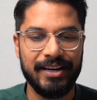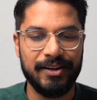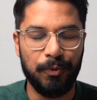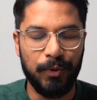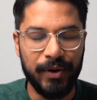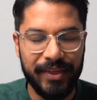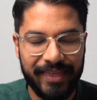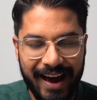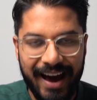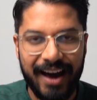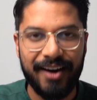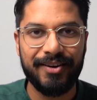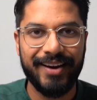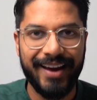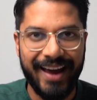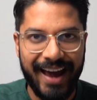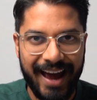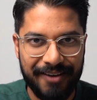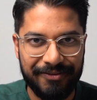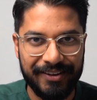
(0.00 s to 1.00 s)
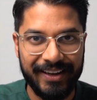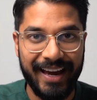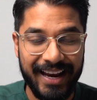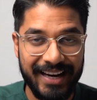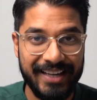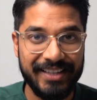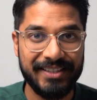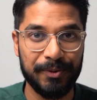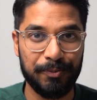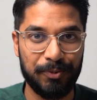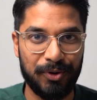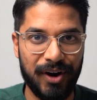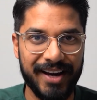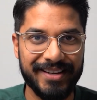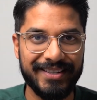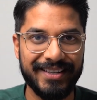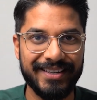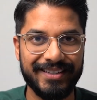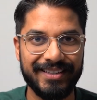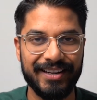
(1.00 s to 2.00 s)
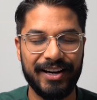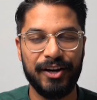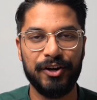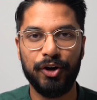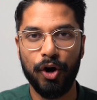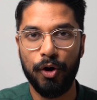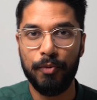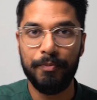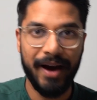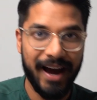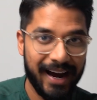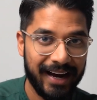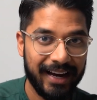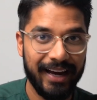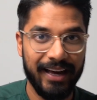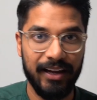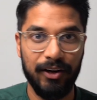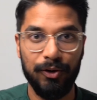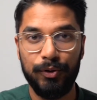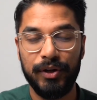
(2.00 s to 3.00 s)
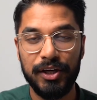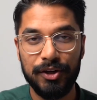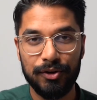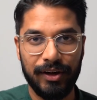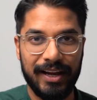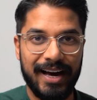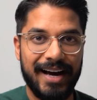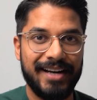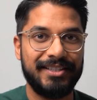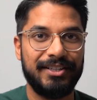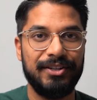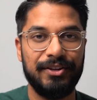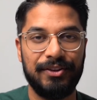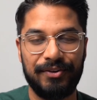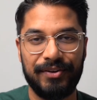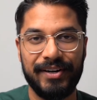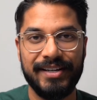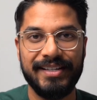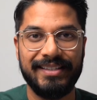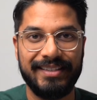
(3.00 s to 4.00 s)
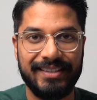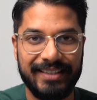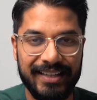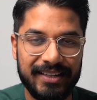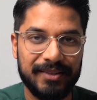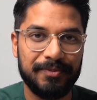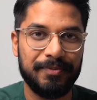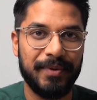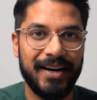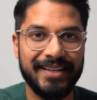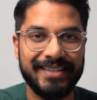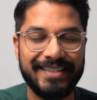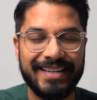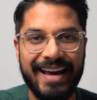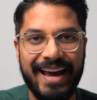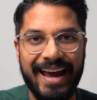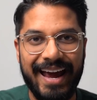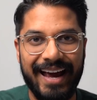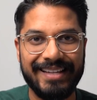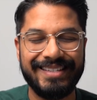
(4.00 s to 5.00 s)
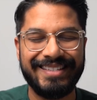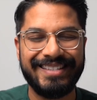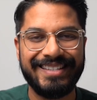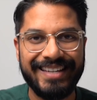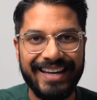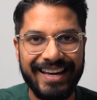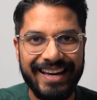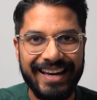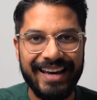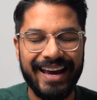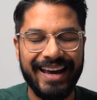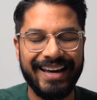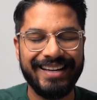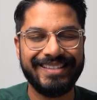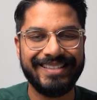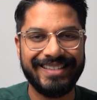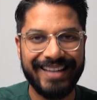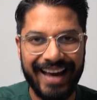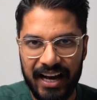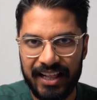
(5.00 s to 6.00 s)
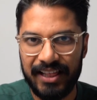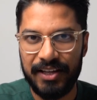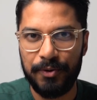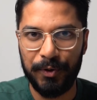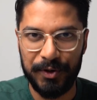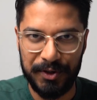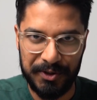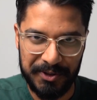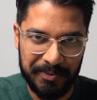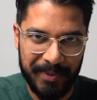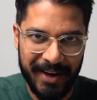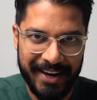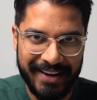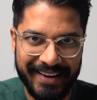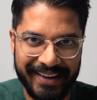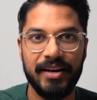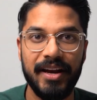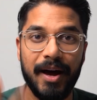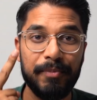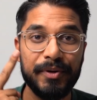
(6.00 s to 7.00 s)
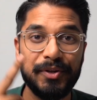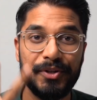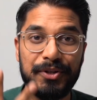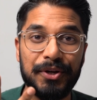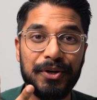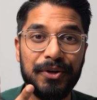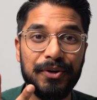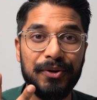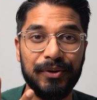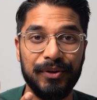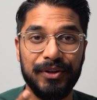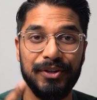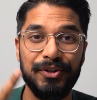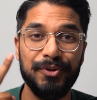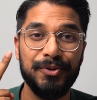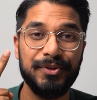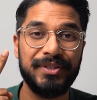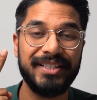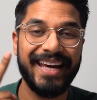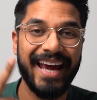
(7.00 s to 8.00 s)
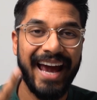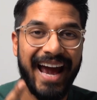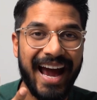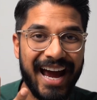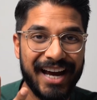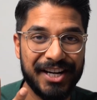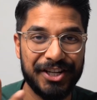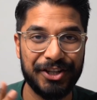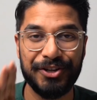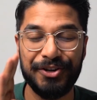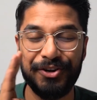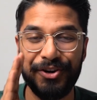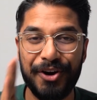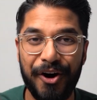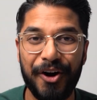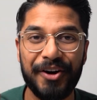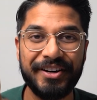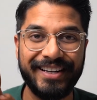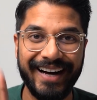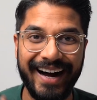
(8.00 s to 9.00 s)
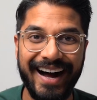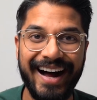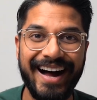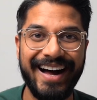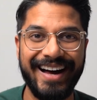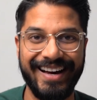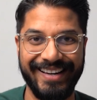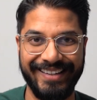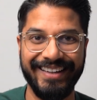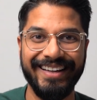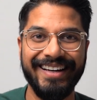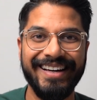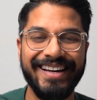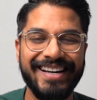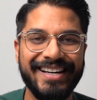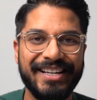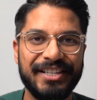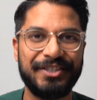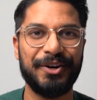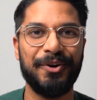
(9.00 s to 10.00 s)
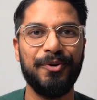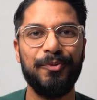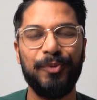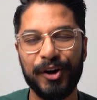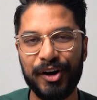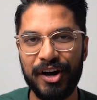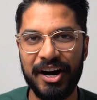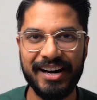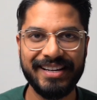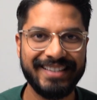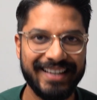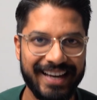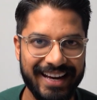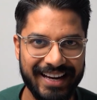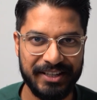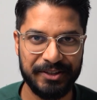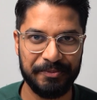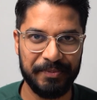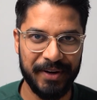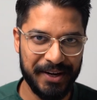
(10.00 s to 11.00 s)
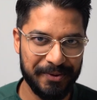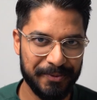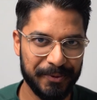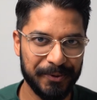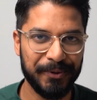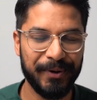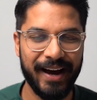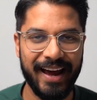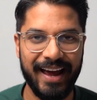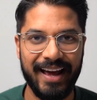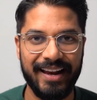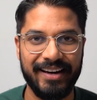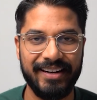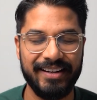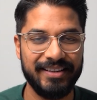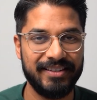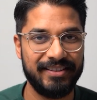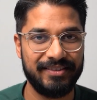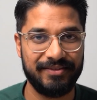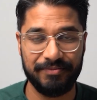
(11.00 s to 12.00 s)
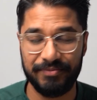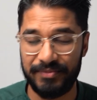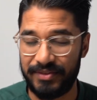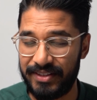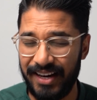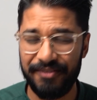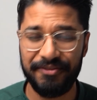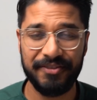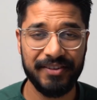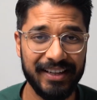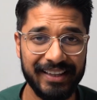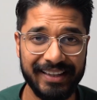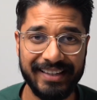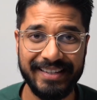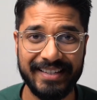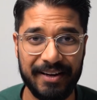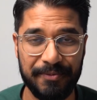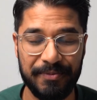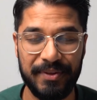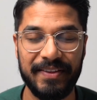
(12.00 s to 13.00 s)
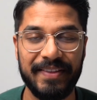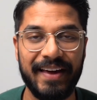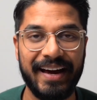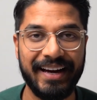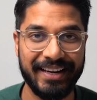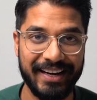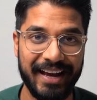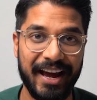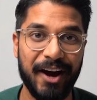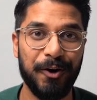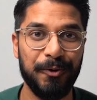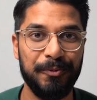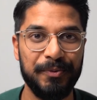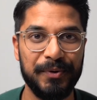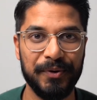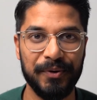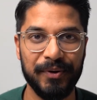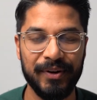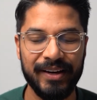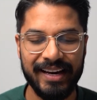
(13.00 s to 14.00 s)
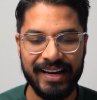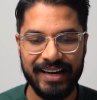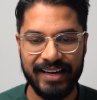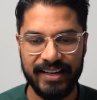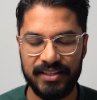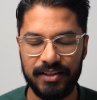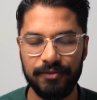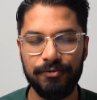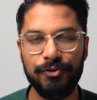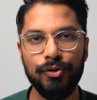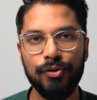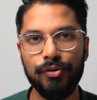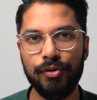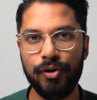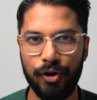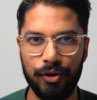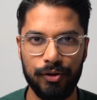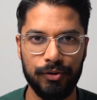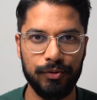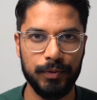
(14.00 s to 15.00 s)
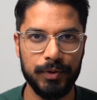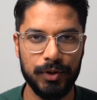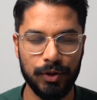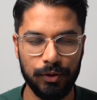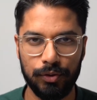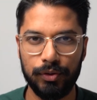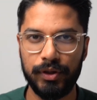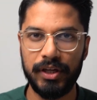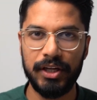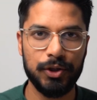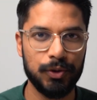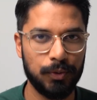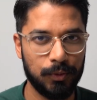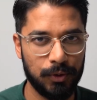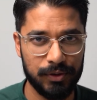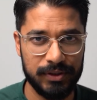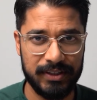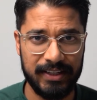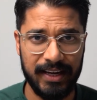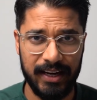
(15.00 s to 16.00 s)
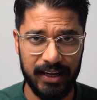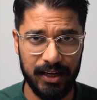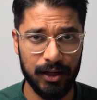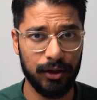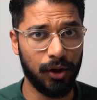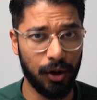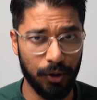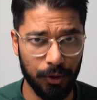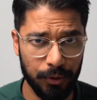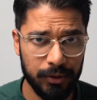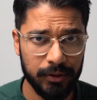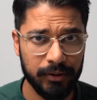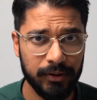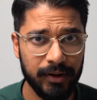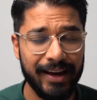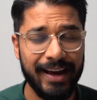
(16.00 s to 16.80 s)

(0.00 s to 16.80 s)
without having any surprises, go back and look at your last 6 months and see exactly what you're spending. Number 2, use cash, not card. So what I say to people, and is definitely something that can help you, is if you know you're looking towards getting a loan